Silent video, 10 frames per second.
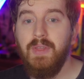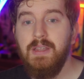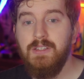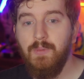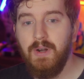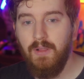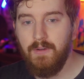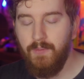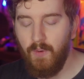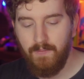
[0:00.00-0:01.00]
things you want to
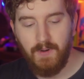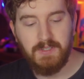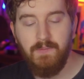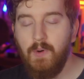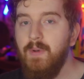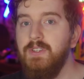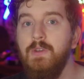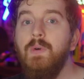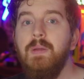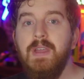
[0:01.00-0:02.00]
look for. First and foremost,
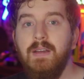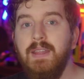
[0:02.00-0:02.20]
you want to be on